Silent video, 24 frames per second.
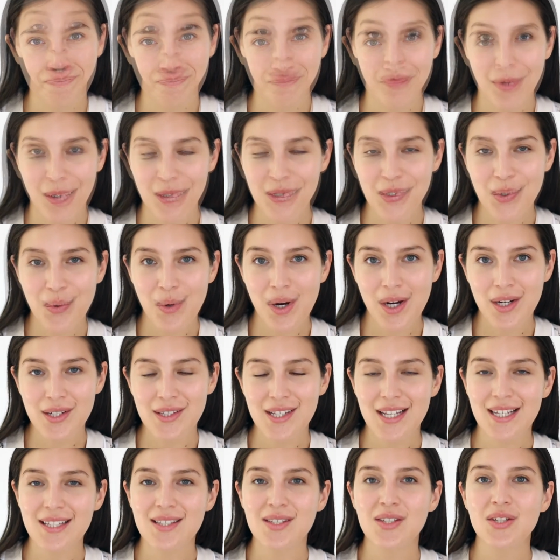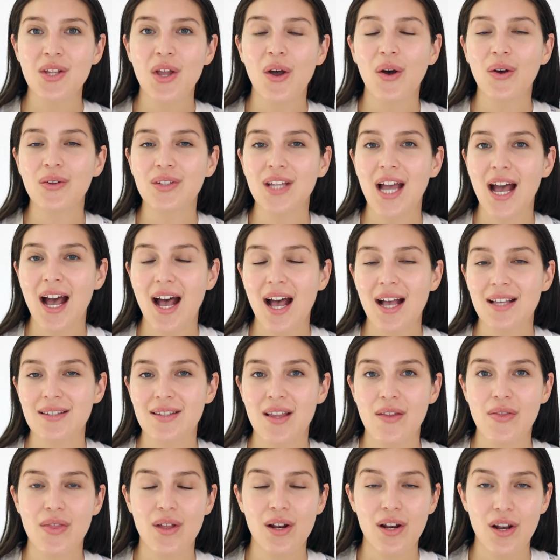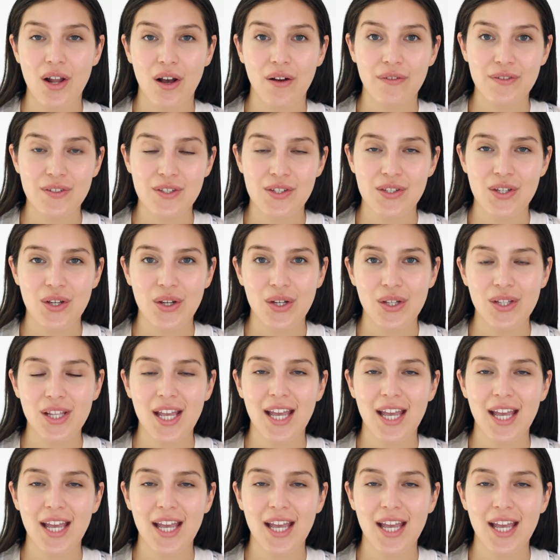Rose quartz is known as the love stone,